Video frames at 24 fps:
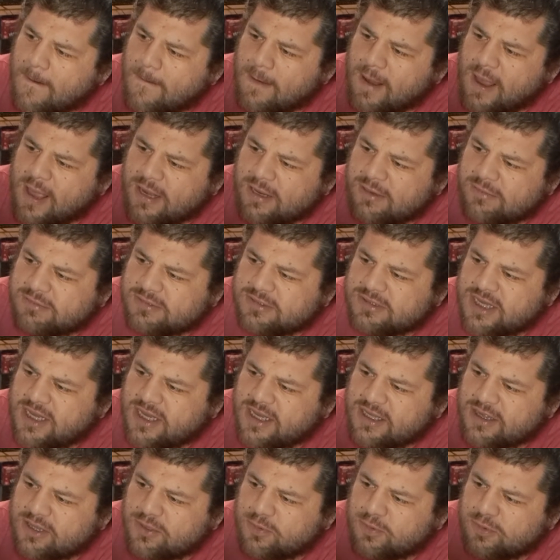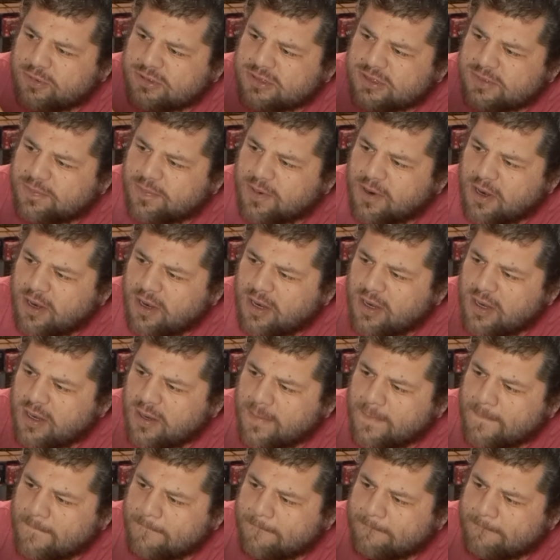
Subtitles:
kind of taking the roots apart.